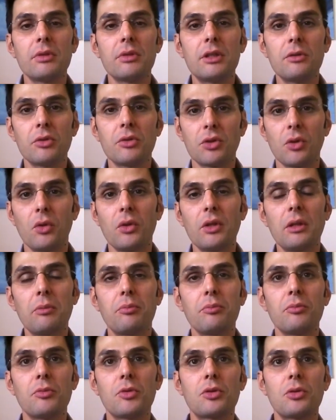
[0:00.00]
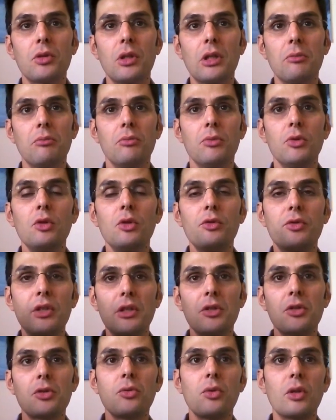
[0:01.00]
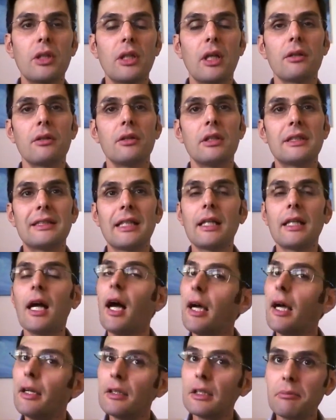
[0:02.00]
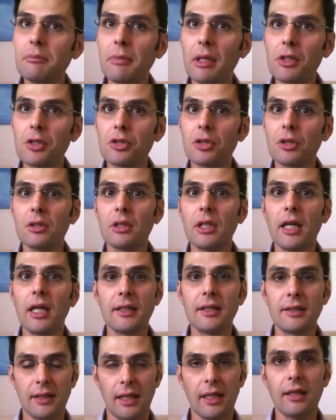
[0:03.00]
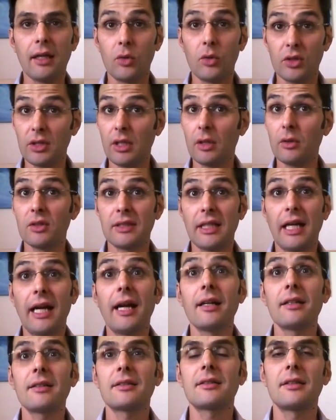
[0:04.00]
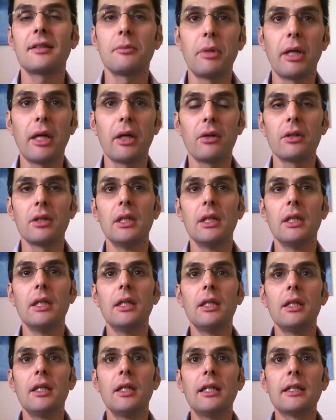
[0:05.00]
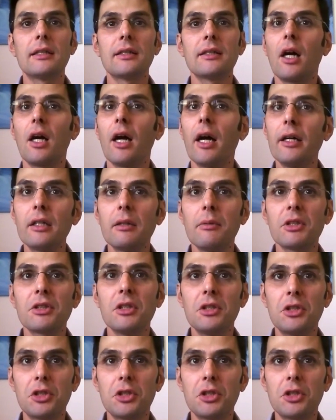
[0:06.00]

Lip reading: She was already moved into another. It's not a higher dimension, because I was asked about it. It's not a higher dimension.